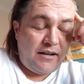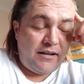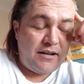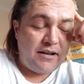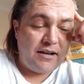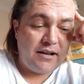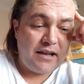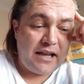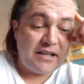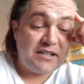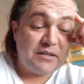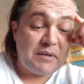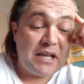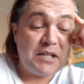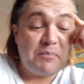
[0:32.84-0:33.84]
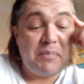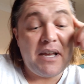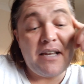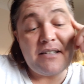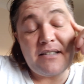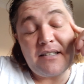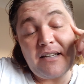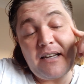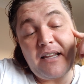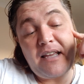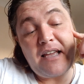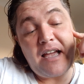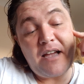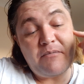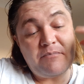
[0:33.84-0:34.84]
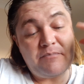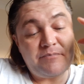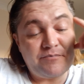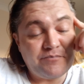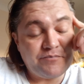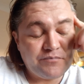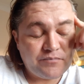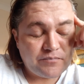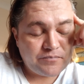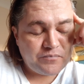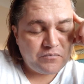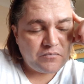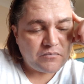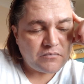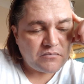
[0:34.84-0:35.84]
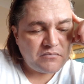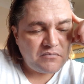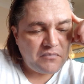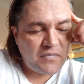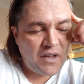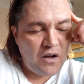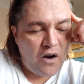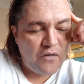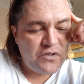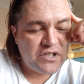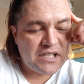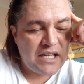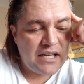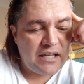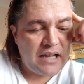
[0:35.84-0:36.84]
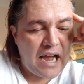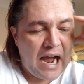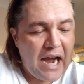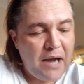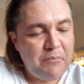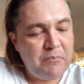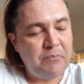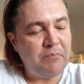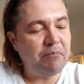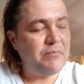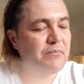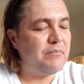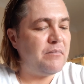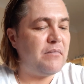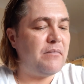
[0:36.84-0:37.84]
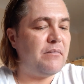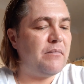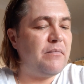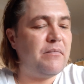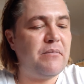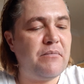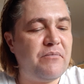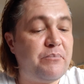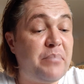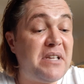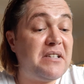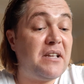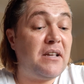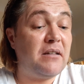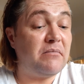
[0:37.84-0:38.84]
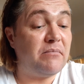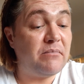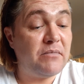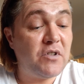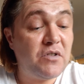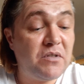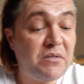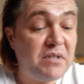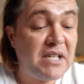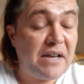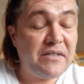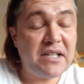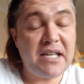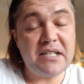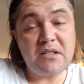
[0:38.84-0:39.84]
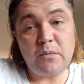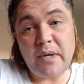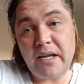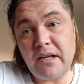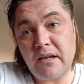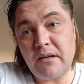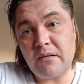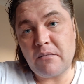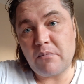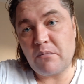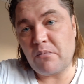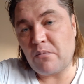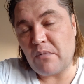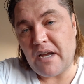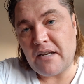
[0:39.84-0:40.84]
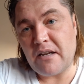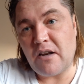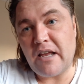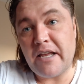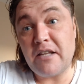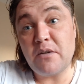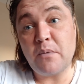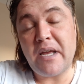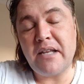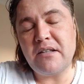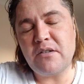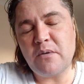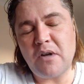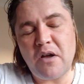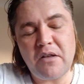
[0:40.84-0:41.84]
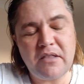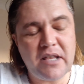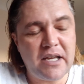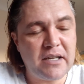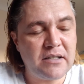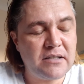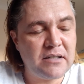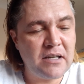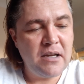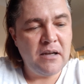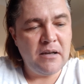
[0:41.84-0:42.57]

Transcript: it's it's basically um, obviously I'm busy seven days a week in, the, in the, into a lot of things,